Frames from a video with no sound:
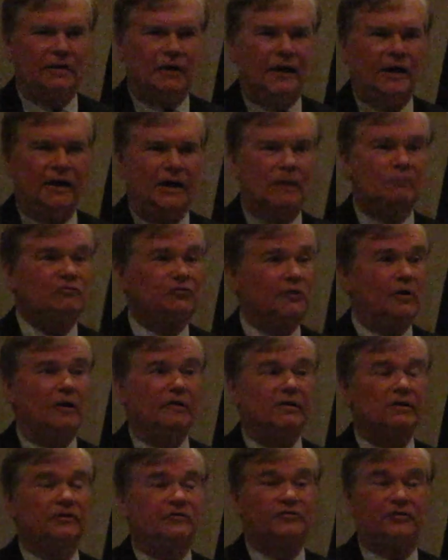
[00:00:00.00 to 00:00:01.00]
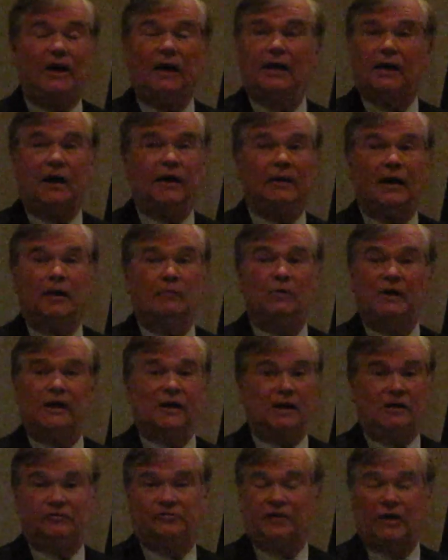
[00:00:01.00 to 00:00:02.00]
and I'm sorry to say, we
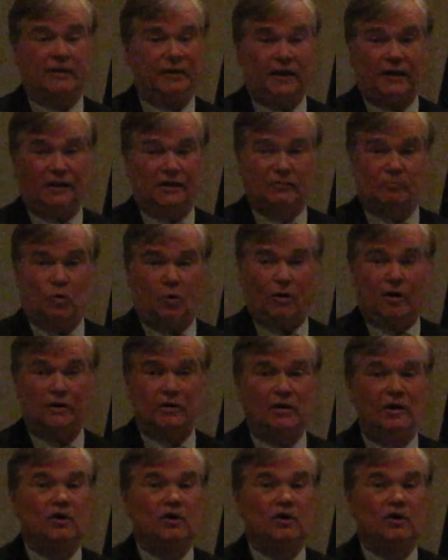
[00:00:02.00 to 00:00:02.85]
can't say that anymore.